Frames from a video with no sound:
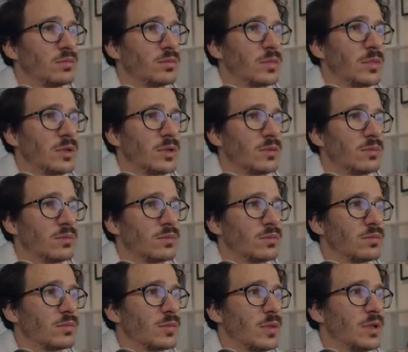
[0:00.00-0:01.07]
why,
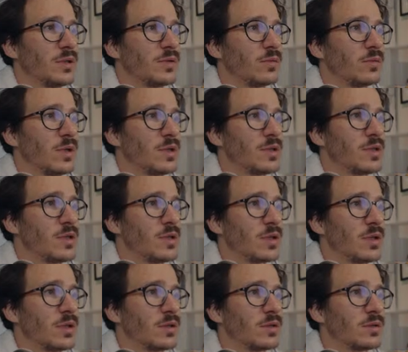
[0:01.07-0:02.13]
what is, why is this
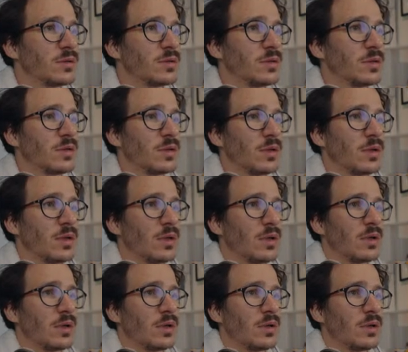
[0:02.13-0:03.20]
here?
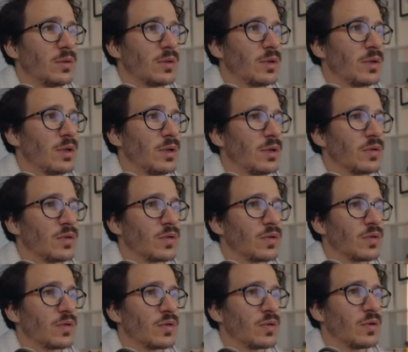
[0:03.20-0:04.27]
Okay,
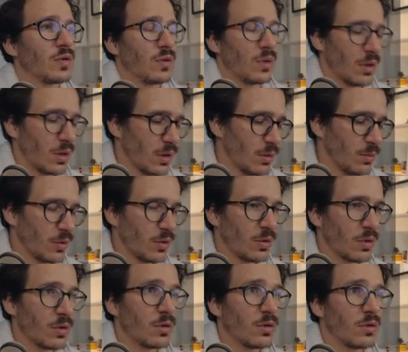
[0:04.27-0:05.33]
so I'm
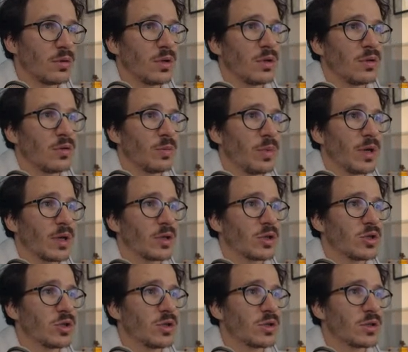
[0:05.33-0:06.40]
gonna go into
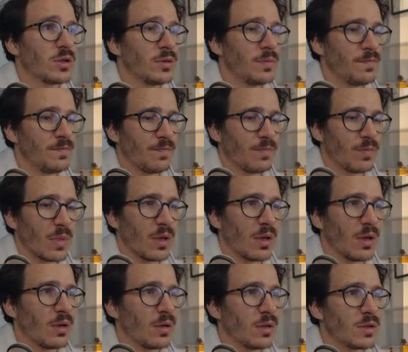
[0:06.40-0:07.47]
package.json
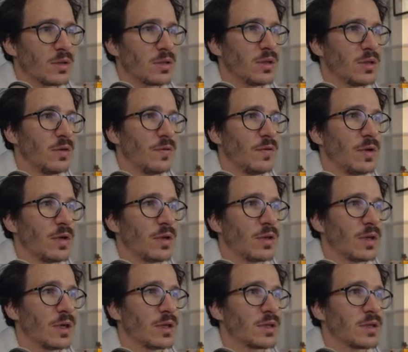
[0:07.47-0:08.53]
and let's see if it
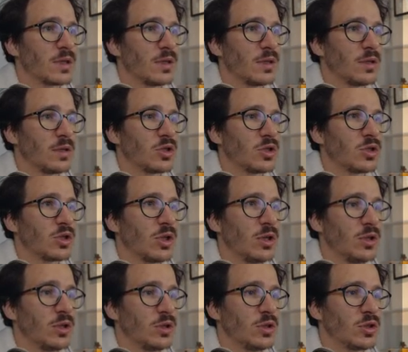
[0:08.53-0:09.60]
gets any
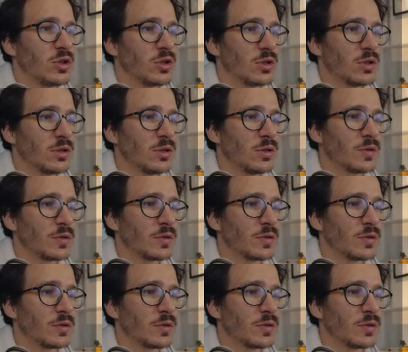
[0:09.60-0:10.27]
changes.